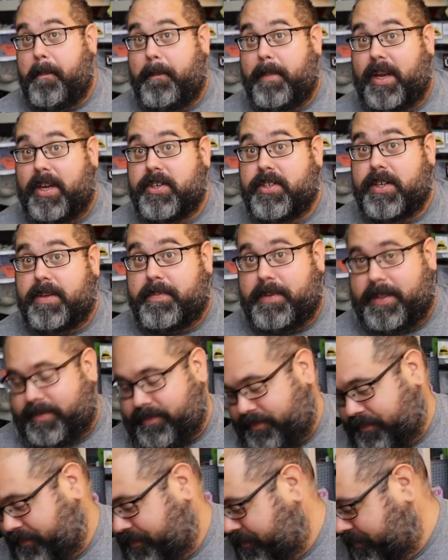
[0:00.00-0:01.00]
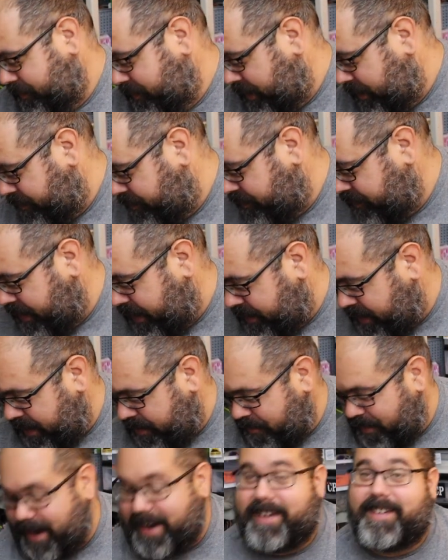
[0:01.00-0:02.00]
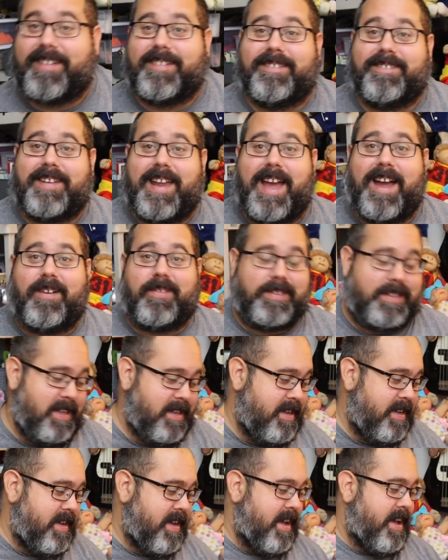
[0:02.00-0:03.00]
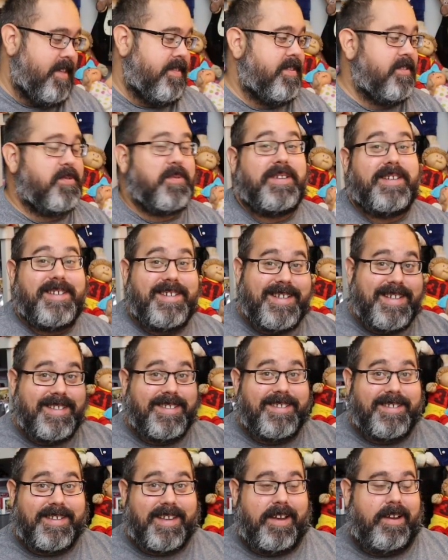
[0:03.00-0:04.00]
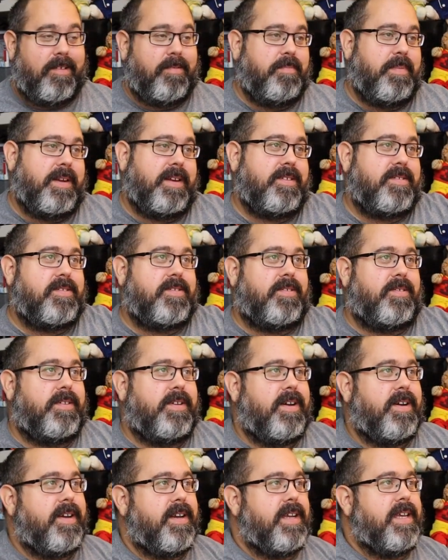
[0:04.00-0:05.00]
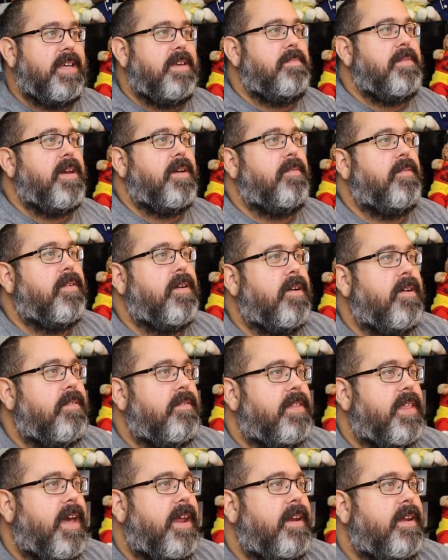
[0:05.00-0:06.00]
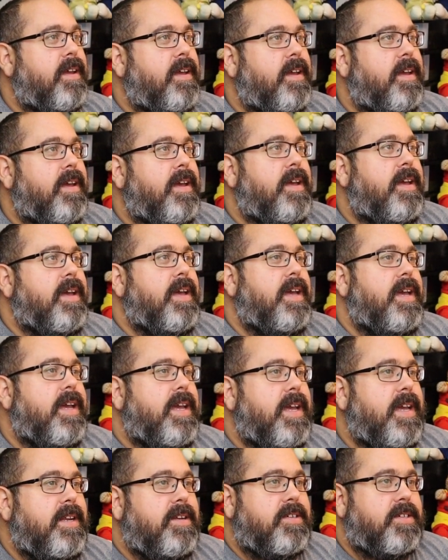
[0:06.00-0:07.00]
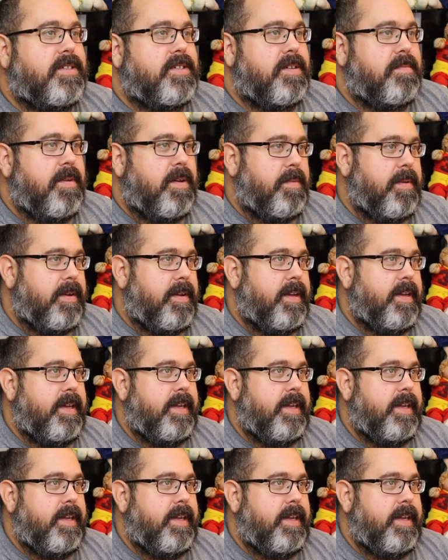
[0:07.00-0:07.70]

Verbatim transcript: Plus shipping. So got that right now. Uh, this one did sell, but it sold on eBay. We'll go over that in just a moment.